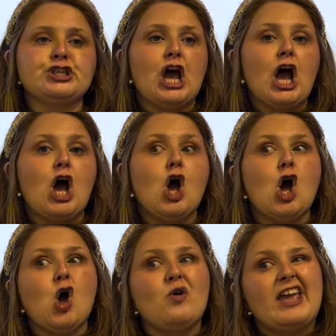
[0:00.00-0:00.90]

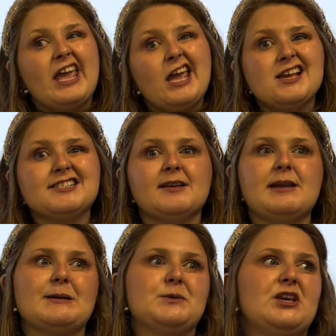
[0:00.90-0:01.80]
O-E.
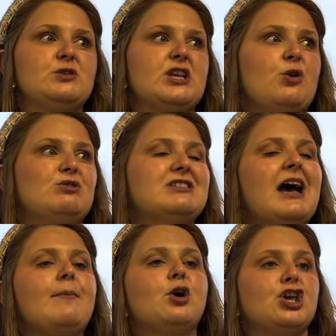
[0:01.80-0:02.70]
Sometimes we use
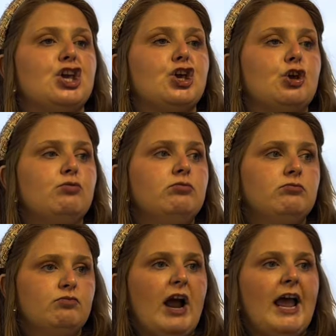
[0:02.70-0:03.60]
O-W.
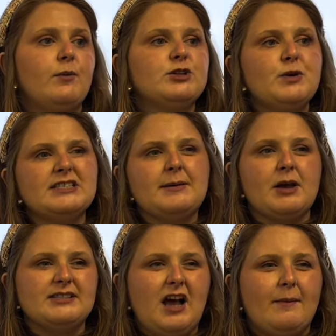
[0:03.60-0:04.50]
Right? Which one's the
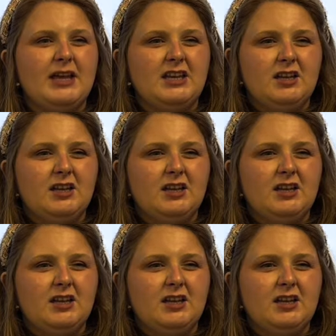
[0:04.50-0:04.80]
most common?